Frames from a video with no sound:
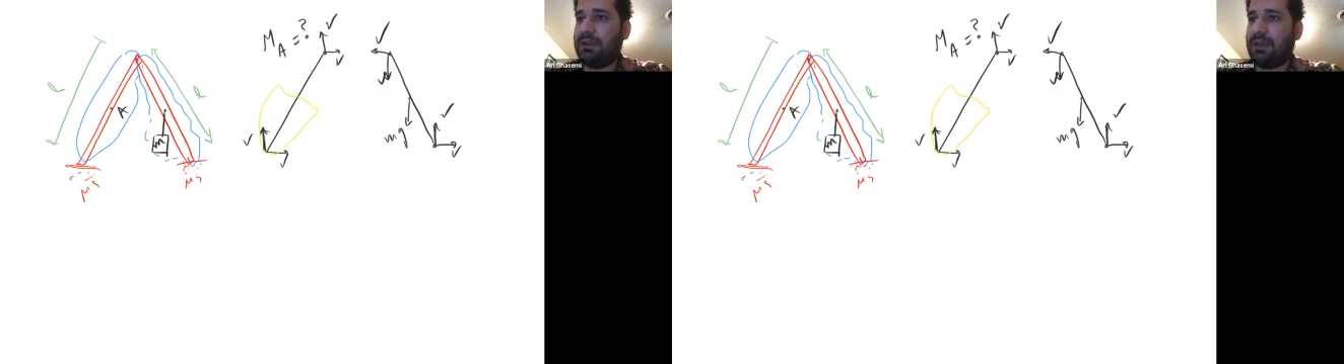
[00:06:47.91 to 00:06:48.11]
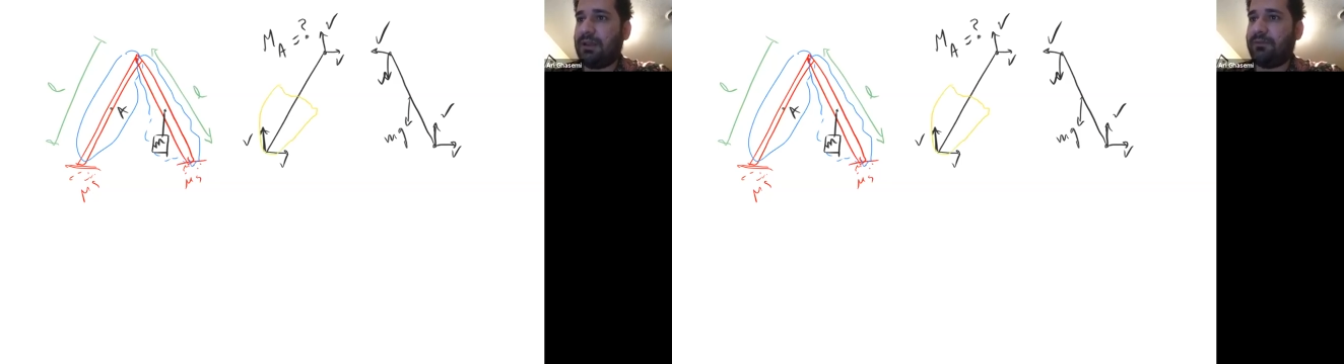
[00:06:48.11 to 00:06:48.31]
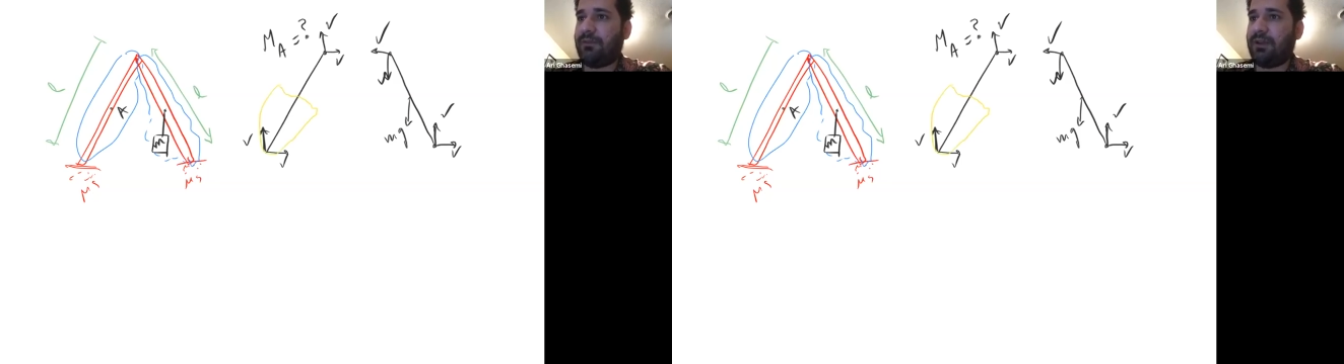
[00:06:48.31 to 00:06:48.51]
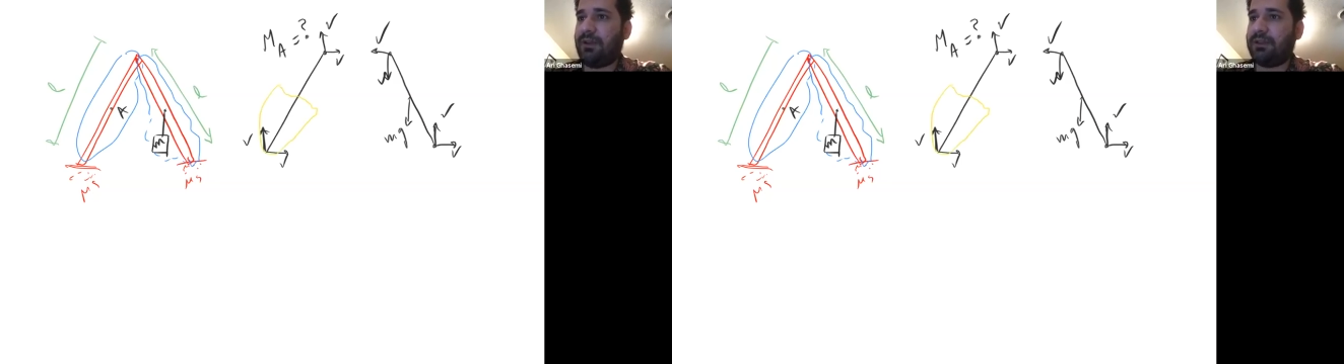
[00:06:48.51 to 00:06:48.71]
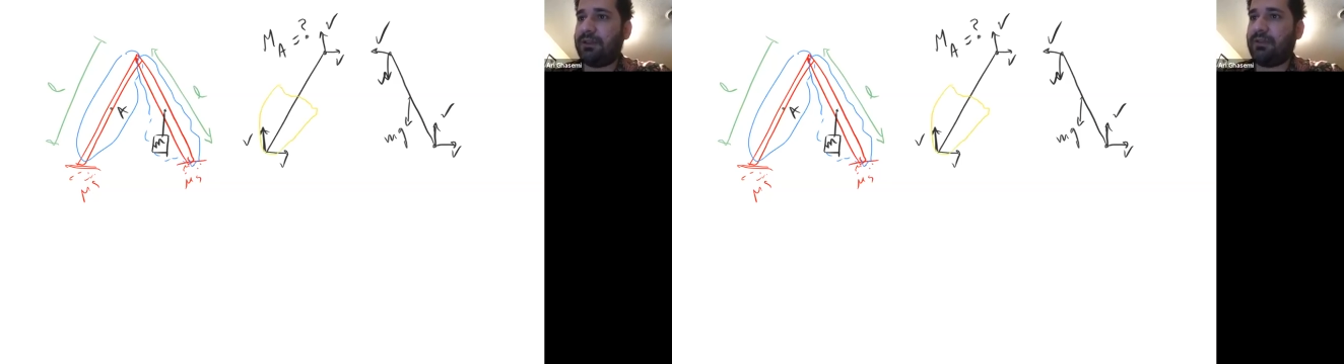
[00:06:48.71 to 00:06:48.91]
and find
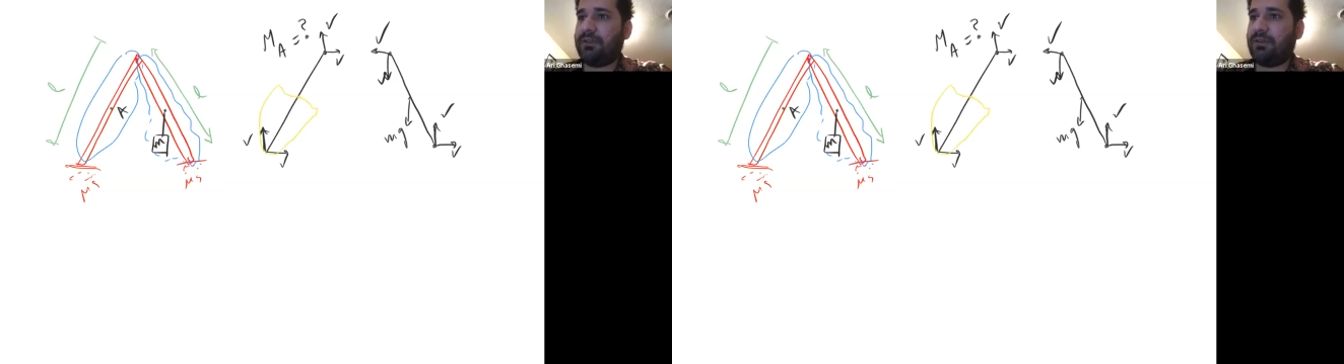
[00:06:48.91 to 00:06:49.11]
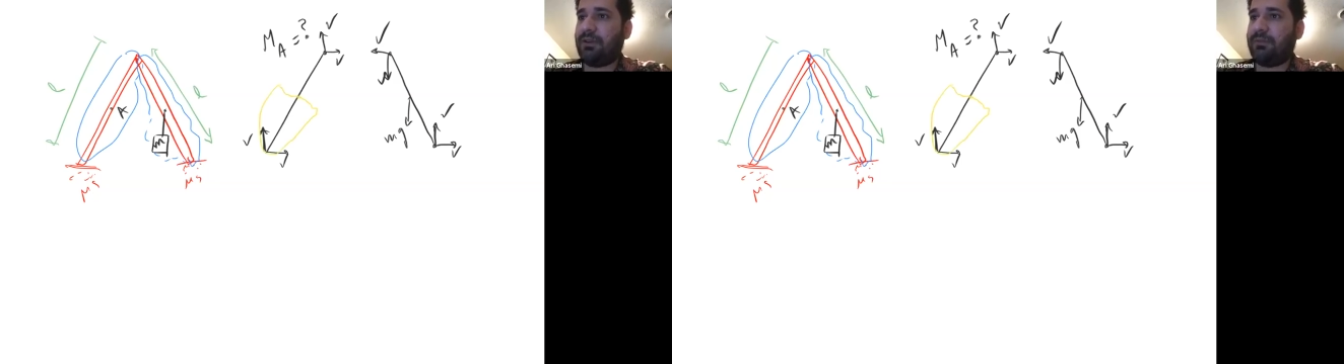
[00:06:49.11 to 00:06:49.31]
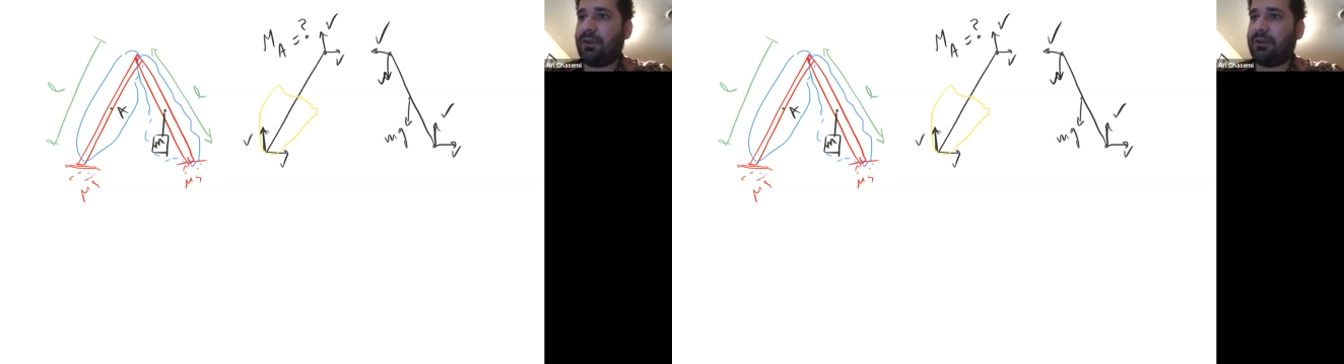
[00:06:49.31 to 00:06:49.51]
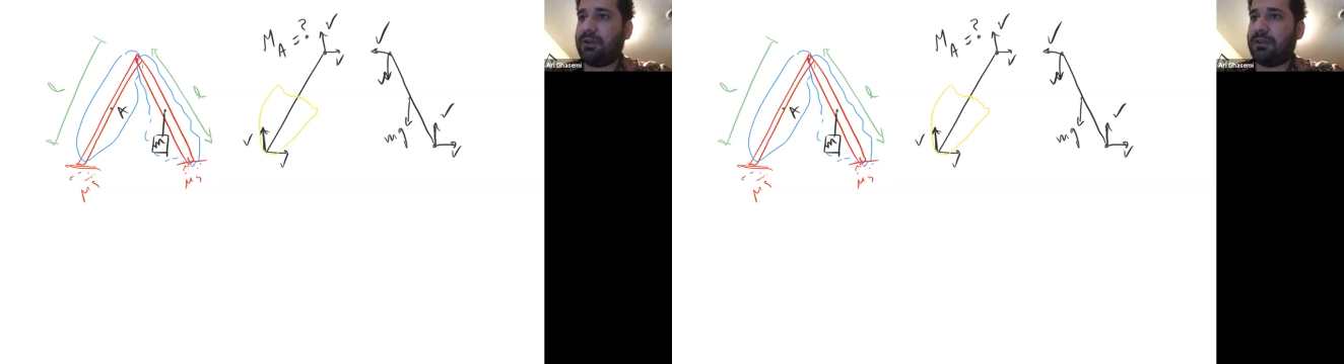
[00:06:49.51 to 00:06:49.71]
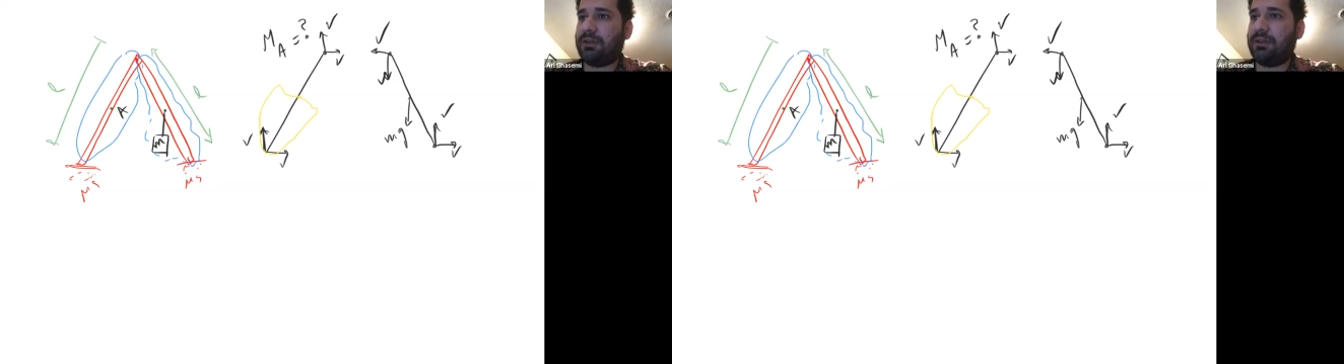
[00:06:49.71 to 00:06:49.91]
these 3 components,